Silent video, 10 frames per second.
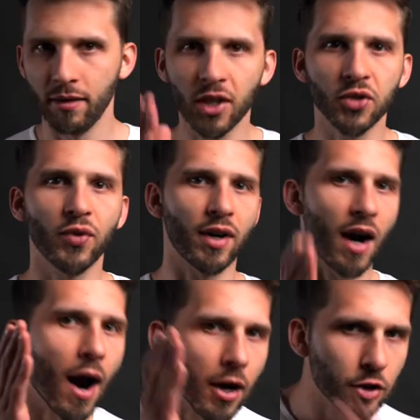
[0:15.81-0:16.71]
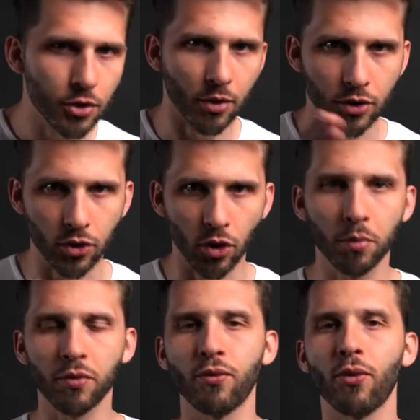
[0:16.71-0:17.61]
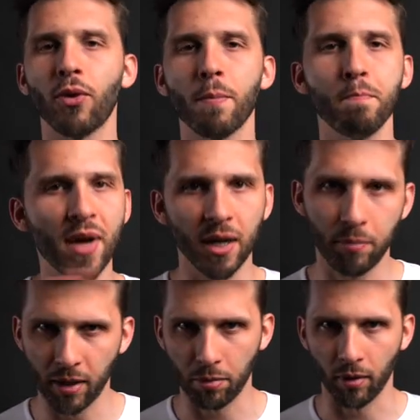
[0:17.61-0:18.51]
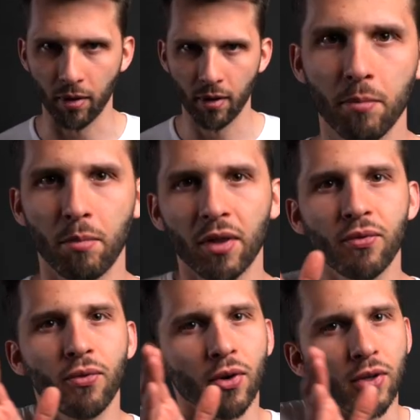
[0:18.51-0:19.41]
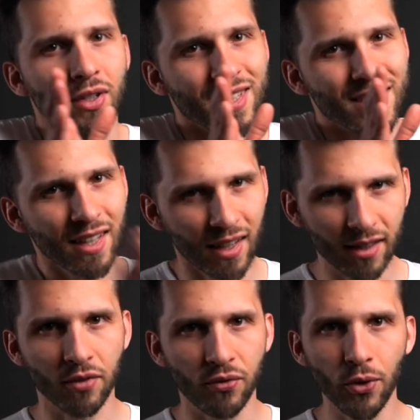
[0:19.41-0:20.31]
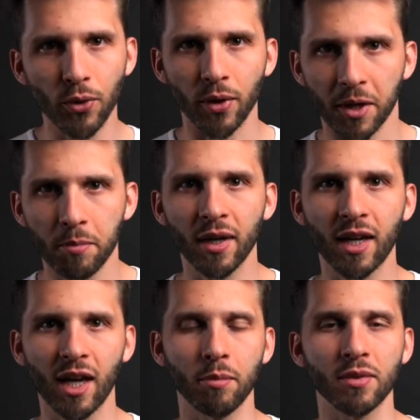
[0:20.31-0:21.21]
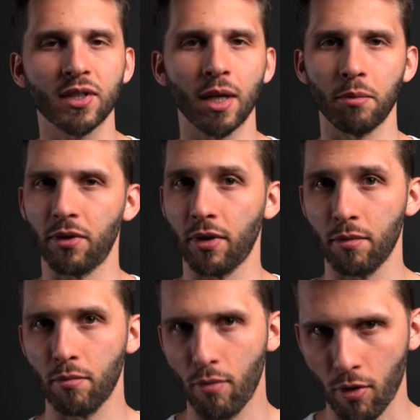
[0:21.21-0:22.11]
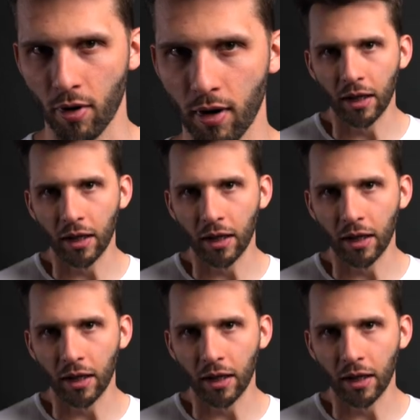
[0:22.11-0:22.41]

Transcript: That's where archery stopped for many people but for selected few it became something more.